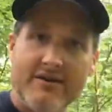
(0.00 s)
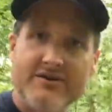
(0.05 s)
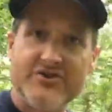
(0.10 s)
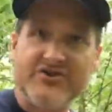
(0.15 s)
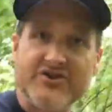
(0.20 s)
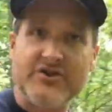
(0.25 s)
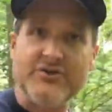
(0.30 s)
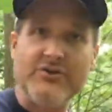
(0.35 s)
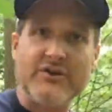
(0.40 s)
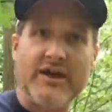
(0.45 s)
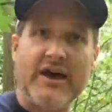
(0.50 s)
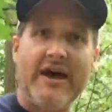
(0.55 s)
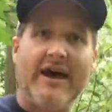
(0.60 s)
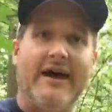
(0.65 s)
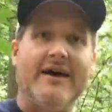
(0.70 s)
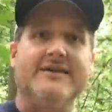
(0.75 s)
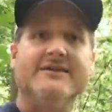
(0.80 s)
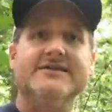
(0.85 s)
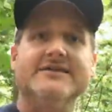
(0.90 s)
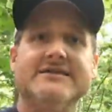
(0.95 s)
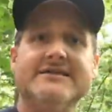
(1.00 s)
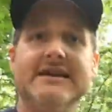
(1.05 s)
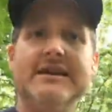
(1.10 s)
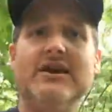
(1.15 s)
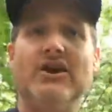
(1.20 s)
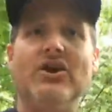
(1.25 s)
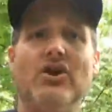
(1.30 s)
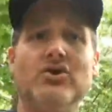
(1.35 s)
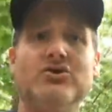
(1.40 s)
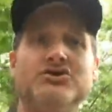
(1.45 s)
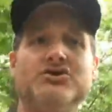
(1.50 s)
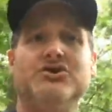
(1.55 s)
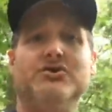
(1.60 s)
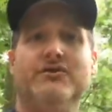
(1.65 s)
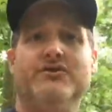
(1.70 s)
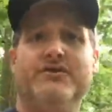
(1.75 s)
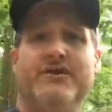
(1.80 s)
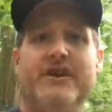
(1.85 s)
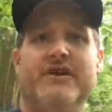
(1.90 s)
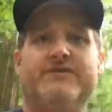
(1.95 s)
do that. Sing along to your
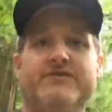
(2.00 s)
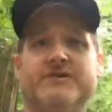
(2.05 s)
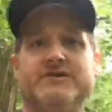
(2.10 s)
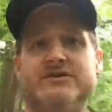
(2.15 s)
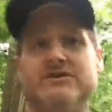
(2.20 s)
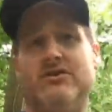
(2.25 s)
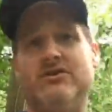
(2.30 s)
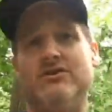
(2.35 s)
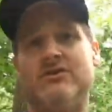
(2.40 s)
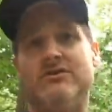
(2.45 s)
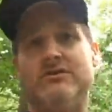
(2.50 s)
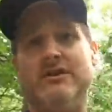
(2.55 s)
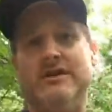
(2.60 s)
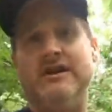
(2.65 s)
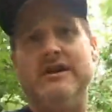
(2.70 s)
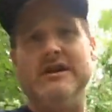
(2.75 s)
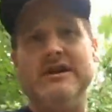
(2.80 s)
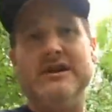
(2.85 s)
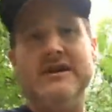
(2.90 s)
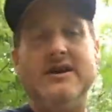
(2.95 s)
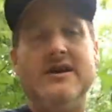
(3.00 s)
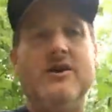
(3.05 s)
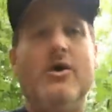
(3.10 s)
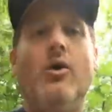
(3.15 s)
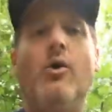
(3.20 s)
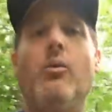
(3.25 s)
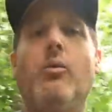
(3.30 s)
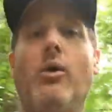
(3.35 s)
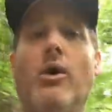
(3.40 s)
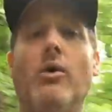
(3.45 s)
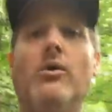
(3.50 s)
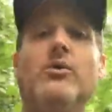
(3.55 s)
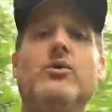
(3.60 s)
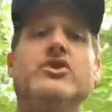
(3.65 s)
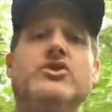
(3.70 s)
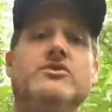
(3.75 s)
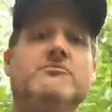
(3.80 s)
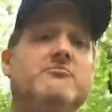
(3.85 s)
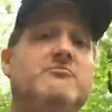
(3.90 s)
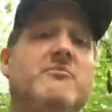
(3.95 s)
favourite song. What
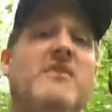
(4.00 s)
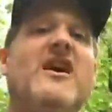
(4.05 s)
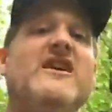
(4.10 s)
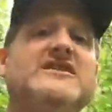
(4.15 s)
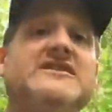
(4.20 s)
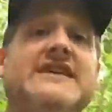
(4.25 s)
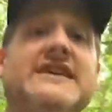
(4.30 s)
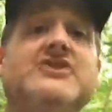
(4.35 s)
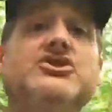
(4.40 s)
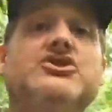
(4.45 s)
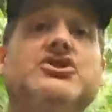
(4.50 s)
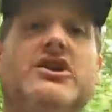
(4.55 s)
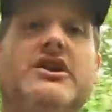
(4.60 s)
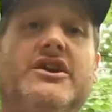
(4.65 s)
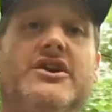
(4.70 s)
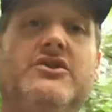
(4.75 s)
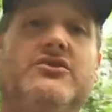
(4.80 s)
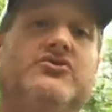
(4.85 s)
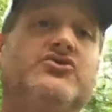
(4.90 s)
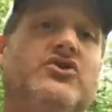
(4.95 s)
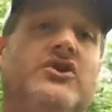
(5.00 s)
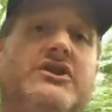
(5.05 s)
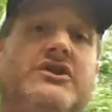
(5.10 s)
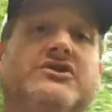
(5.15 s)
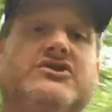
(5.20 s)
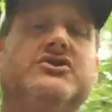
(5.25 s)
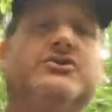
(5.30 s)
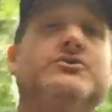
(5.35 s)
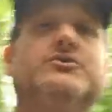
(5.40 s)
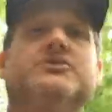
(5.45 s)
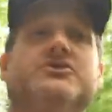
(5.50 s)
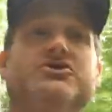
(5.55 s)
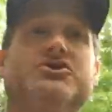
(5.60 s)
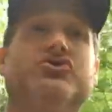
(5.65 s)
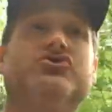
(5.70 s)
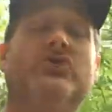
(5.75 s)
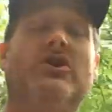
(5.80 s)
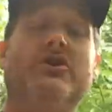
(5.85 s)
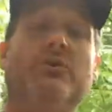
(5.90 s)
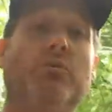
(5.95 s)
essentially you're trying to do is you're
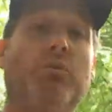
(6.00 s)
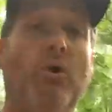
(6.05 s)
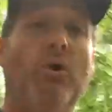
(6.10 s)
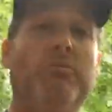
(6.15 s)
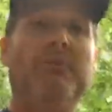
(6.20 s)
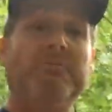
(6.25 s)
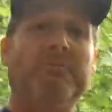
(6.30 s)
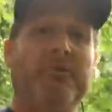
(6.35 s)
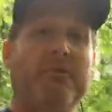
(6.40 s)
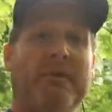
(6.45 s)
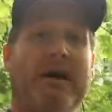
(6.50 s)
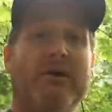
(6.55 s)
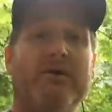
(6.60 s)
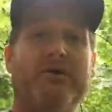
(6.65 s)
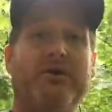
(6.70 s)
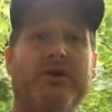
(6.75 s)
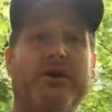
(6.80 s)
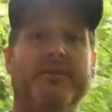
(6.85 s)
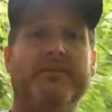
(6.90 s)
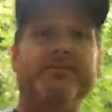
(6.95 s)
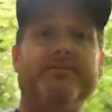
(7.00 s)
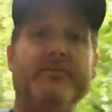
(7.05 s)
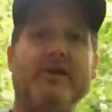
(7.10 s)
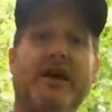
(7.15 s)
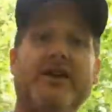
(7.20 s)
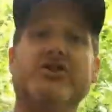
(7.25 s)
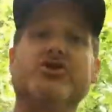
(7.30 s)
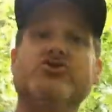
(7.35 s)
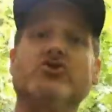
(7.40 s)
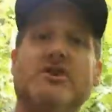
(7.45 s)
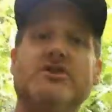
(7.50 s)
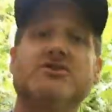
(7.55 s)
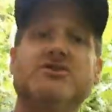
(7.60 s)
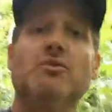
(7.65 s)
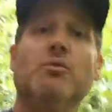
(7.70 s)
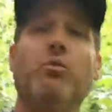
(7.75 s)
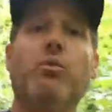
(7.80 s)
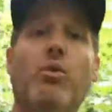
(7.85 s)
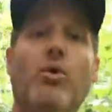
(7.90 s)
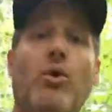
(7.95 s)
trying to warm up the mouth and you're trying to
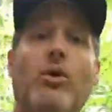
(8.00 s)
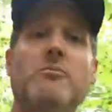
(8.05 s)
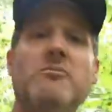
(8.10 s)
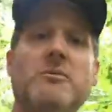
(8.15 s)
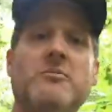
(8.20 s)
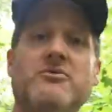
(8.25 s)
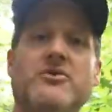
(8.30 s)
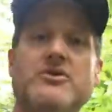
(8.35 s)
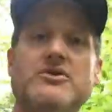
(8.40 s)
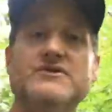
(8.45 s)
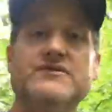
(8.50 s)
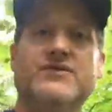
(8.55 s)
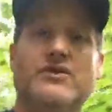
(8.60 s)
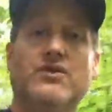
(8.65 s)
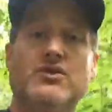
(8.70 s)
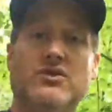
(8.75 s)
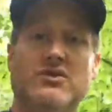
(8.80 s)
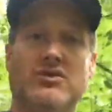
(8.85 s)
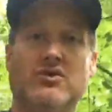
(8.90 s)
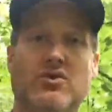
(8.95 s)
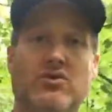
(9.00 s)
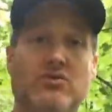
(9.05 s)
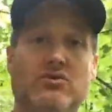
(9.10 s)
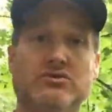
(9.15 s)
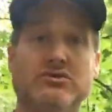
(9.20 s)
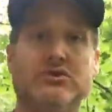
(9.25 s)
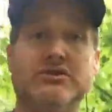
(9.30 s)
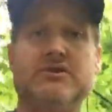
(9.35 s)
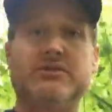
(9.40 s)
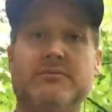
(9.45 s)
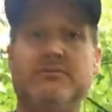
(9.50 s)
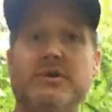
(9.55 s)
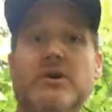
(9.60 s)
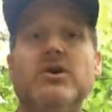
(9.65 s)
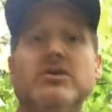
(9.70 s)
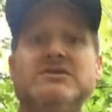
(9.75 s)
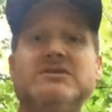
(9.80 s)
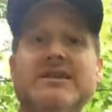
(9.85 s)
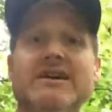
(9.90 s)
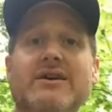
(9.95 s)
warm up those vocal cords,
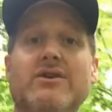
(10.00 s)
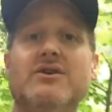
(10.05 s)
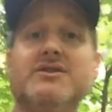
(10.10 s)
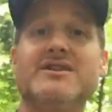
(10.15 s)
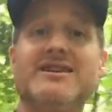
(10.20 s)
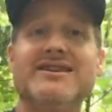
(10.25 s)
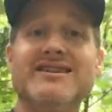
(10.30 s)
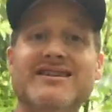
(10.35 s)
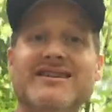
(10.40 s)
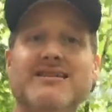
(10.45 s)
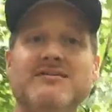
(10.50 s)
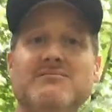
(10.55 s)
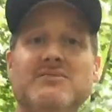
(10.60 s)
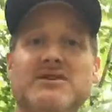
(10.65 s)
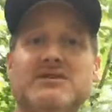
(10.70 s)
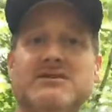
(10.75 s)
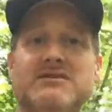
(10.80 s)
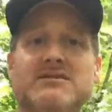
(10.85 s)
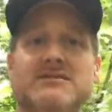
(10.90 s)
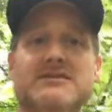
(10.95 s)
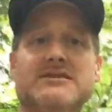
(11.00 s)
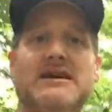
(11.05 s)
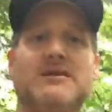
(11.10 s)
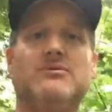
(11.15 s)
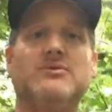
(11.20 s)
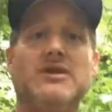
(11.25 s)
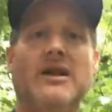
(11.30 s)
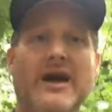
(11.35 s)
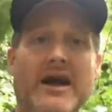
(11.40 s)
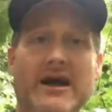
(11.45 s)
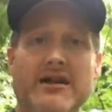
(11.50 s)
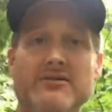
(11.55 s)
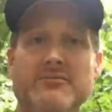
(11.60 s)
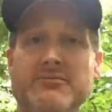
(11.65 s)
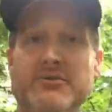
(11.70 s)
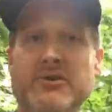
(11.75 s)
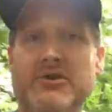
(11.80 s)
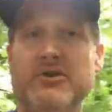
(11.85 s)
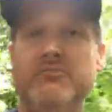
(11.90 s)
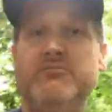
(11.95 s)
because they are the little muscles that will
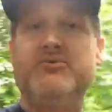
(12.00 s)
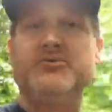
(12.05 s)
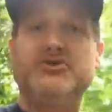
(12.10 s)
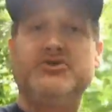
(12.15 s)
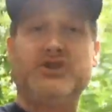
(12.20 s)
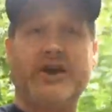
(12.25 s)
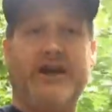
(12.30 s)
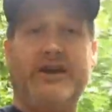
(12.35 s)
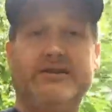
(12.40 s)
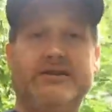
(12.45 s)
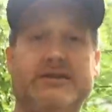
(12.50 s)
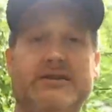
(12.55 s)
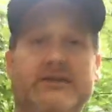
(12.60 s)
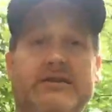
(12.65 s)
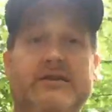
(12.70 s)
help you project,